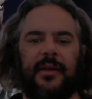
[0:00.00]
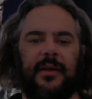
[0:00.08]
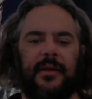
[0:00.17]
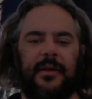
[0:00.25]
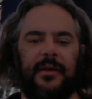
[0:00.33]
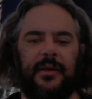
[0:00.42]

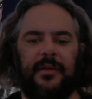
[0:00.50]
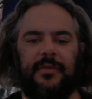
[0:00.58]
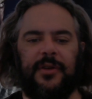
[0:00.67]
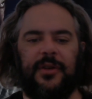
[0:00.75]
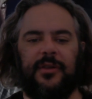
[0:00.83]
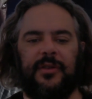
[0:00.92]
And
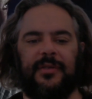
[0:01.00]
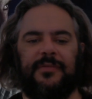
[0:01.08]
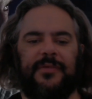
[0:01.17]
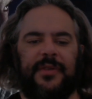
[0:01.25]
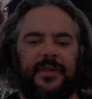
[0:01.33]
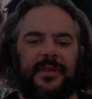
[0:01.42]
if it
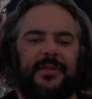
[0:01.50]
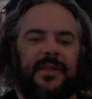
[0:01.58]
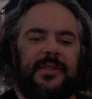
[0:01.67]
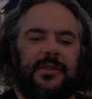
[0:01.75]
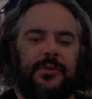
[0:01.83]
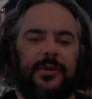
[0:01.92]

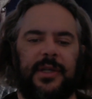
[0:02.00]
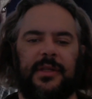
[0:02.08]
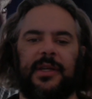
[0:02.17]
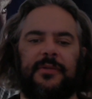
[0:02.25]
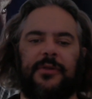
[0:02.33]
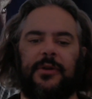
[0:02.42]
doesn't do
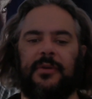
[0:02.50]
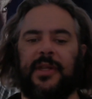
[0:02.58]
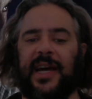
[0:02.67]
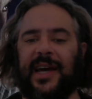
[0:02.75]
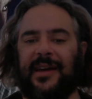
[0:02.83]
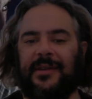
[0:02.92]
anything for you
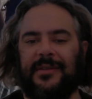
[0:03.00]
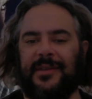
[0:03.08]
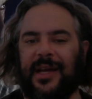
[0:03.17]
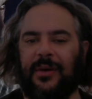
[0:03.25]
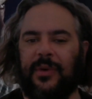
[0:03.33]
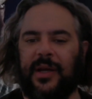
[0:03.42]

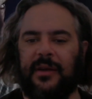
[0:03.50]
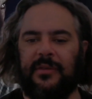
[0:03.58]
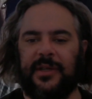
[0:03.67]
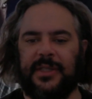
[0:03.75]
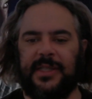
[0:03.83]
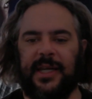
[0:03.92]
that way, or
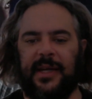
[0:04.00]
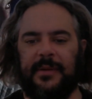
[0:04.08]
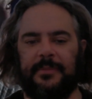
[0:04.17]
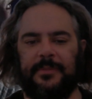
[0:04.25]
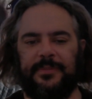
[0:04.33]
if it's not,